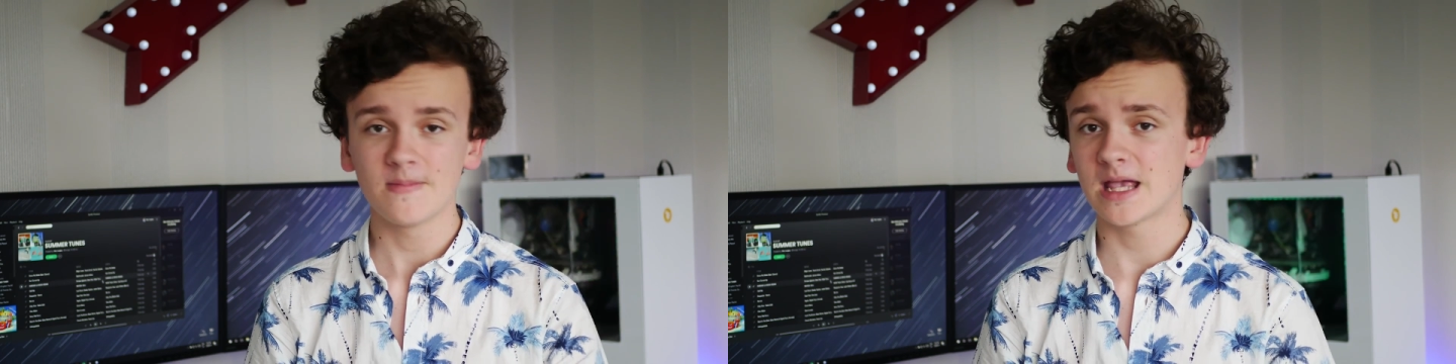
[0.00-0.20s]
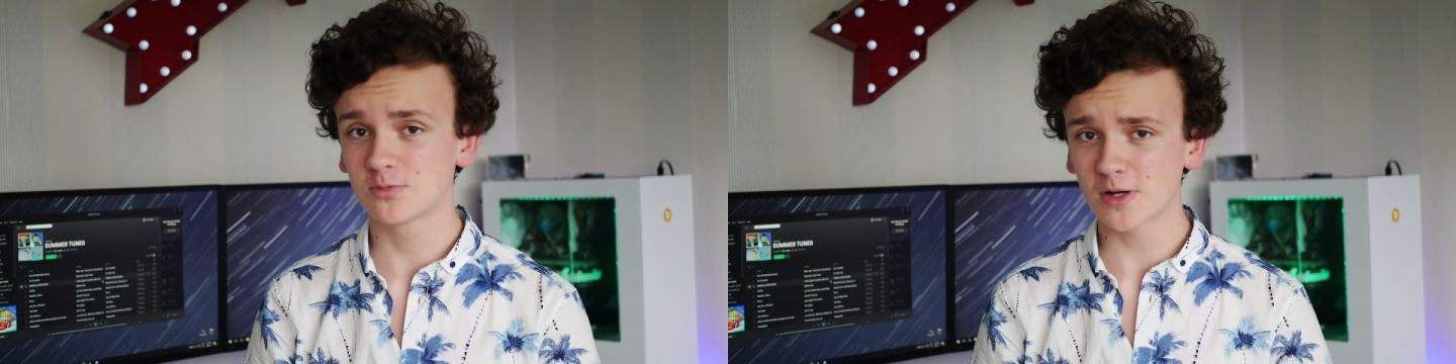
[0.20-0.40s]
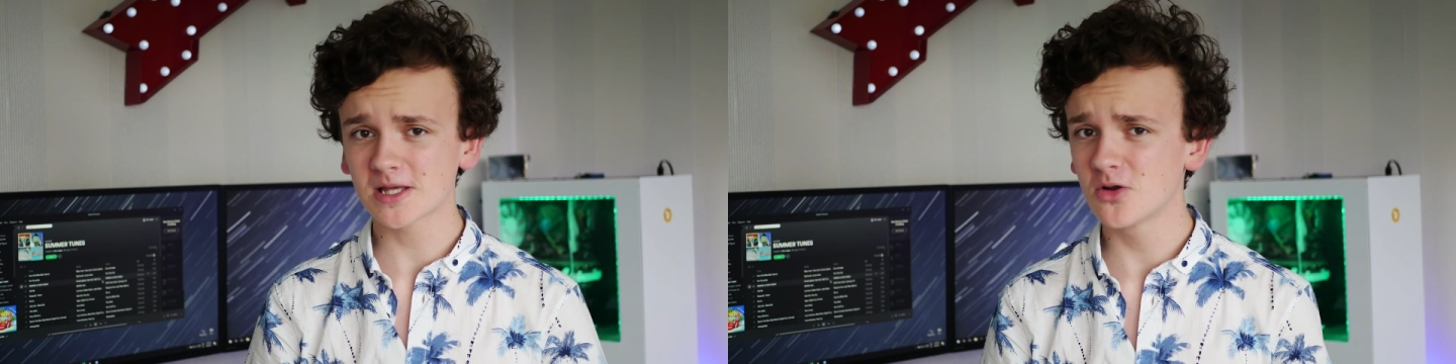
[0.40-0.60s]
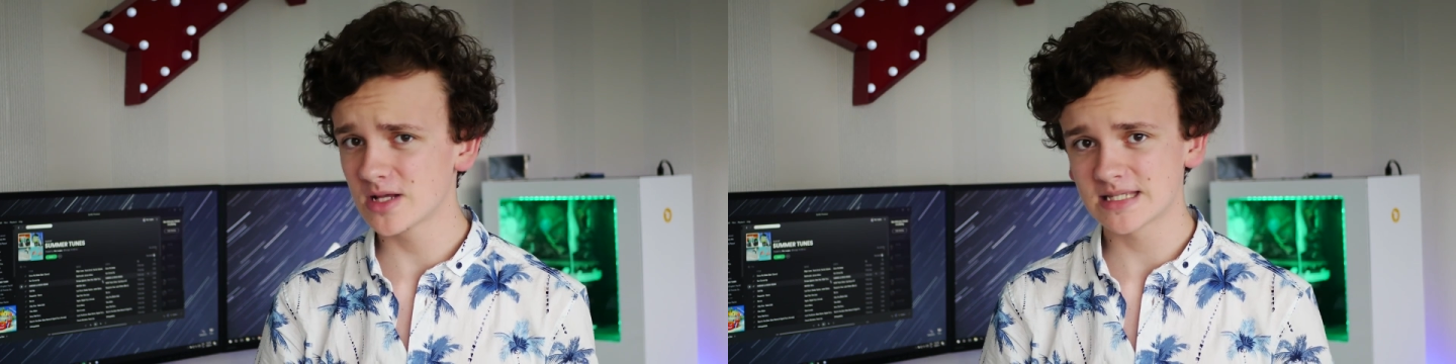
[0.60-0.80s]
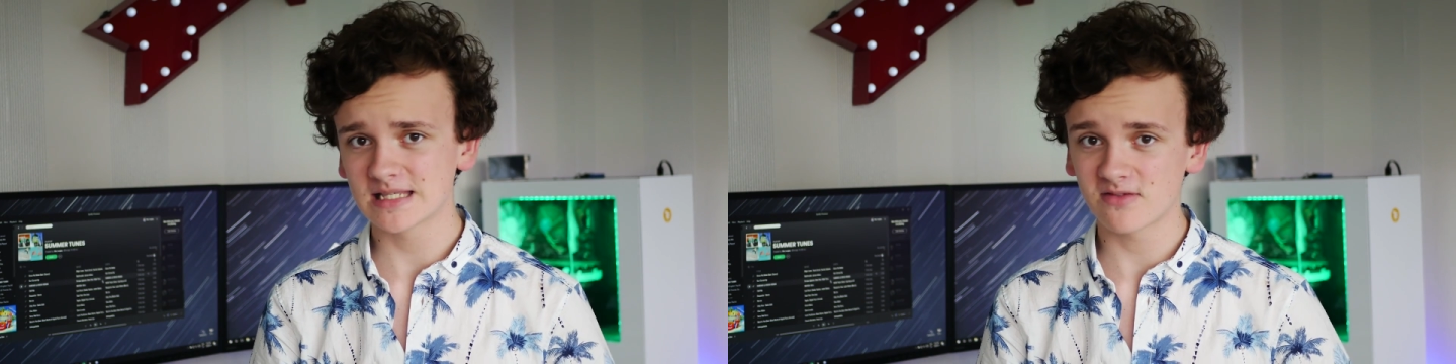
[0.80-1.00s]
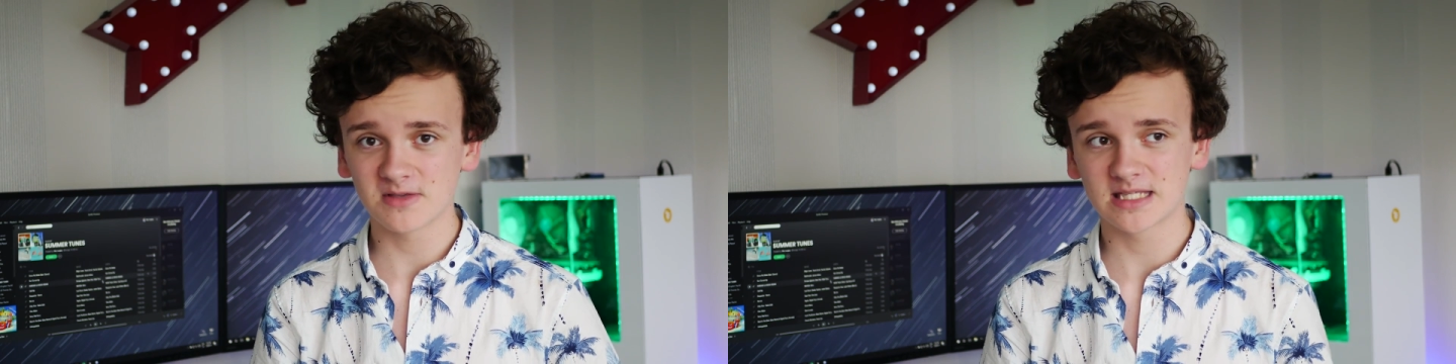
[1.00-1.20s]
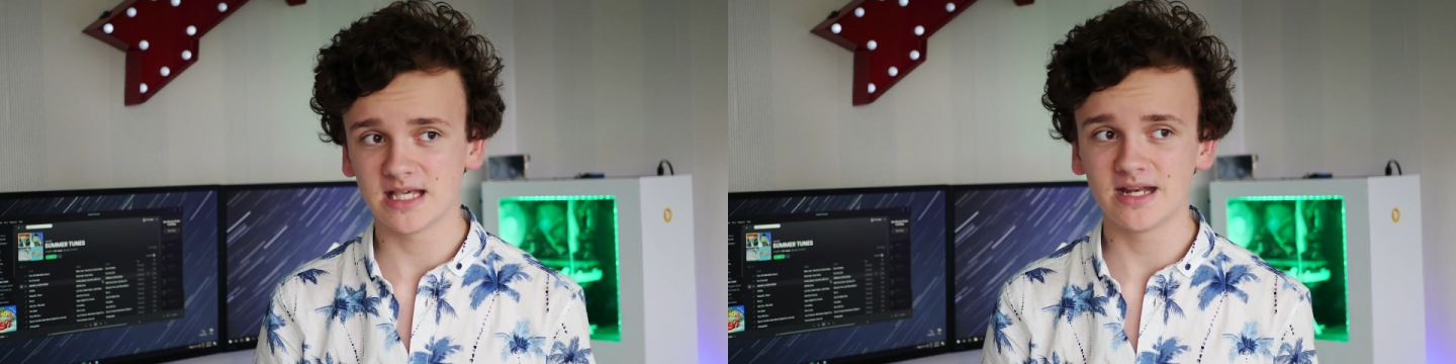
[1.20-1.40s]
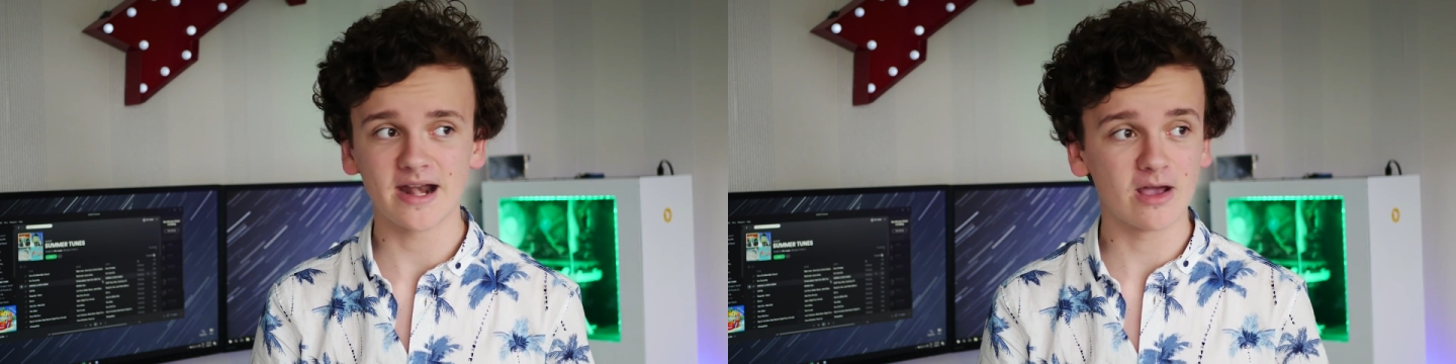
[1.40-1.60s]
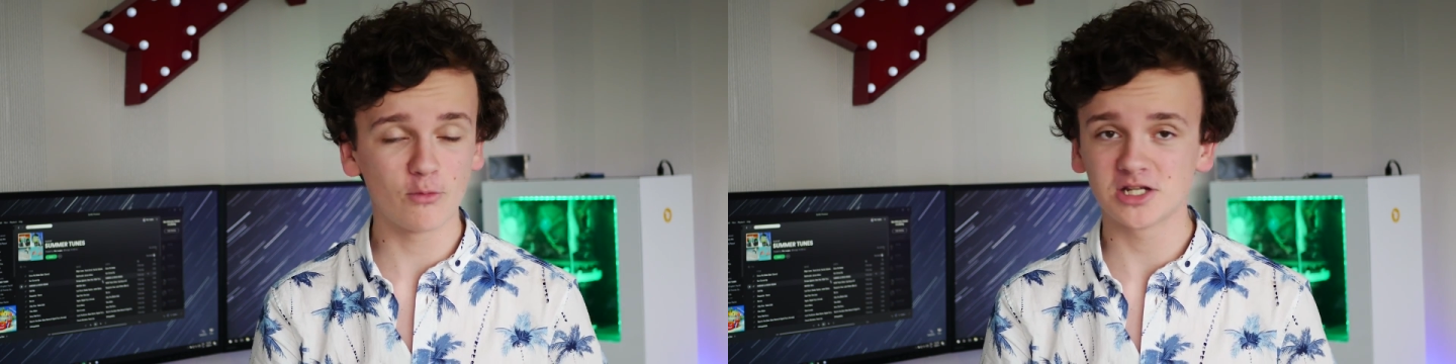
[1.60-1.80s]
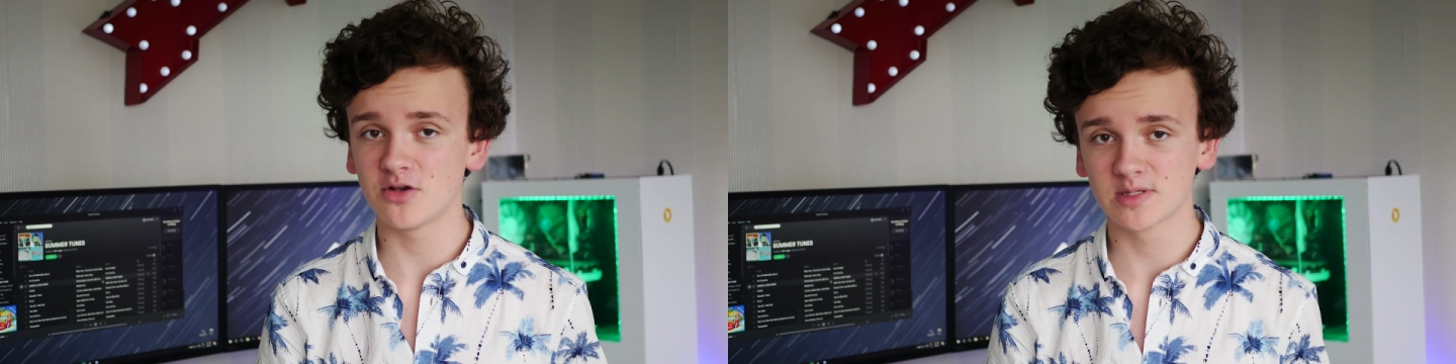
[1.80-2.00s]
It's one of the coolest things I've ever seen, and I
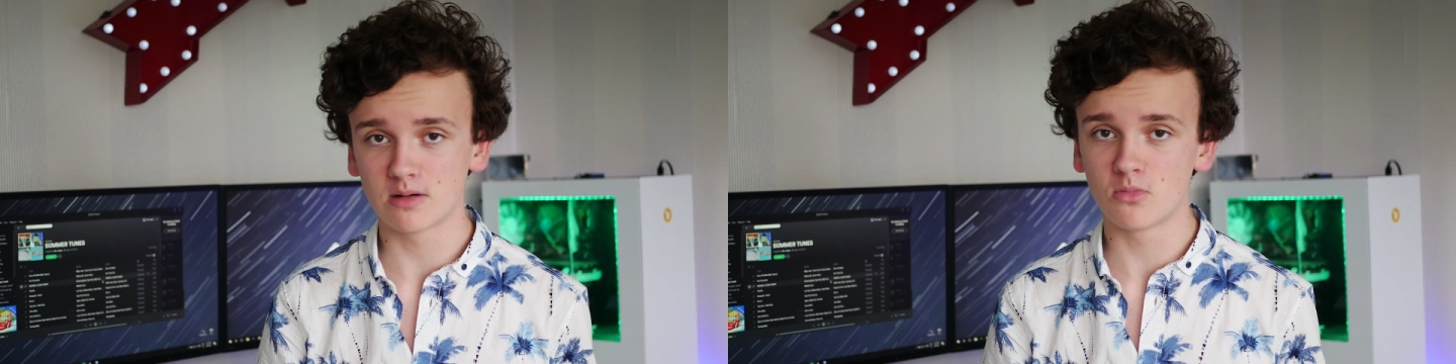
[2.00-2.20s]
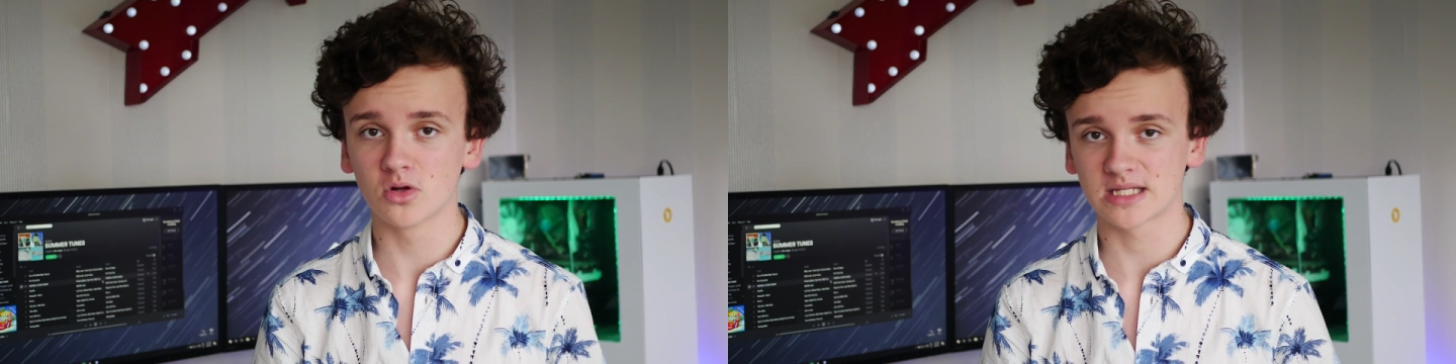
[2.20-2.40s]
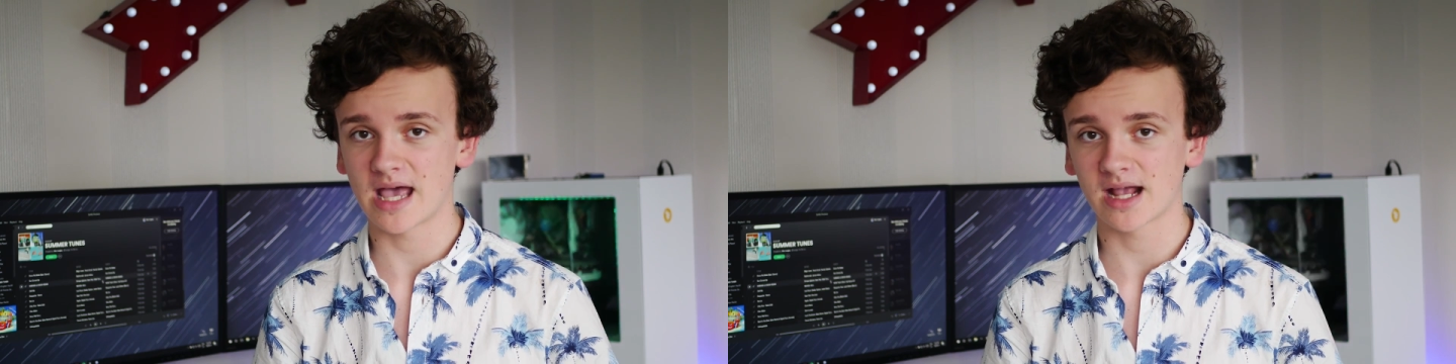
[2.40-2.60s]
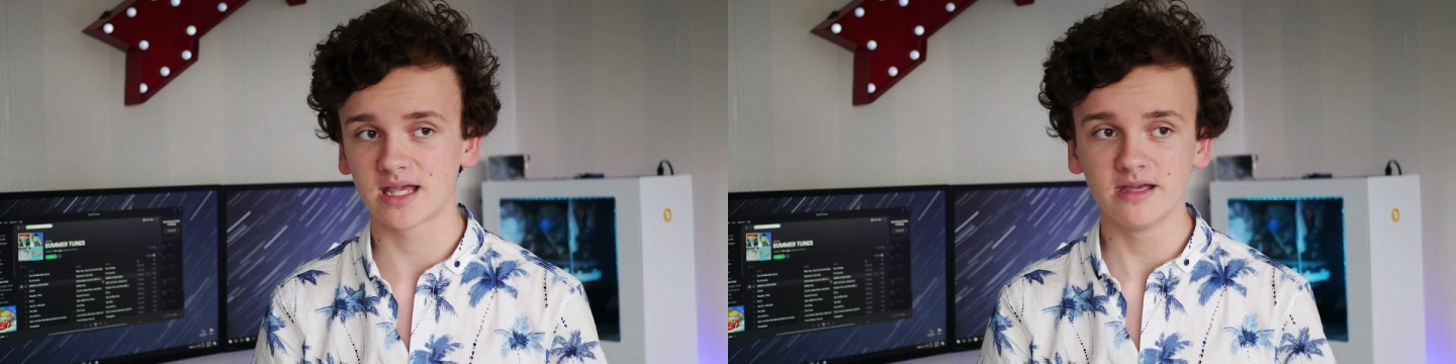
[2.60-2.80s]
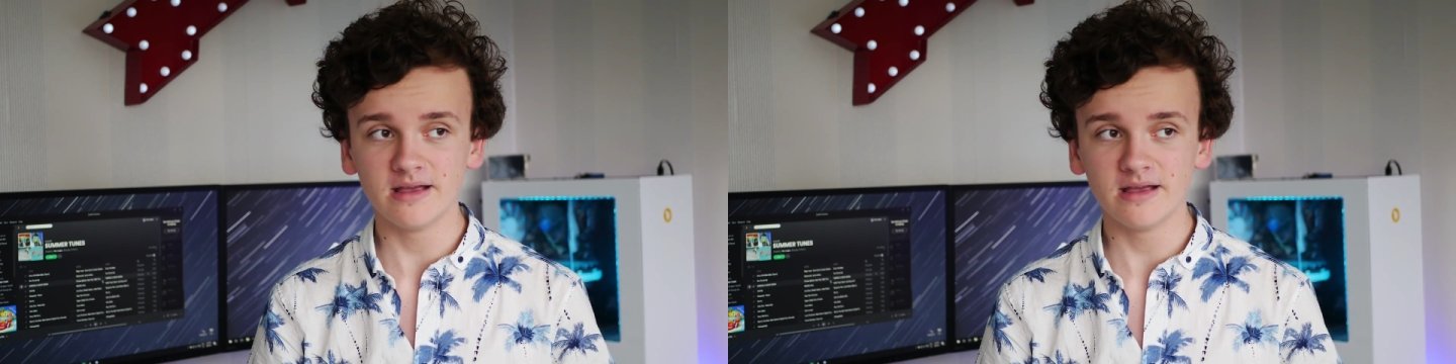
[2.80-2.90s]
wish it was on more tech.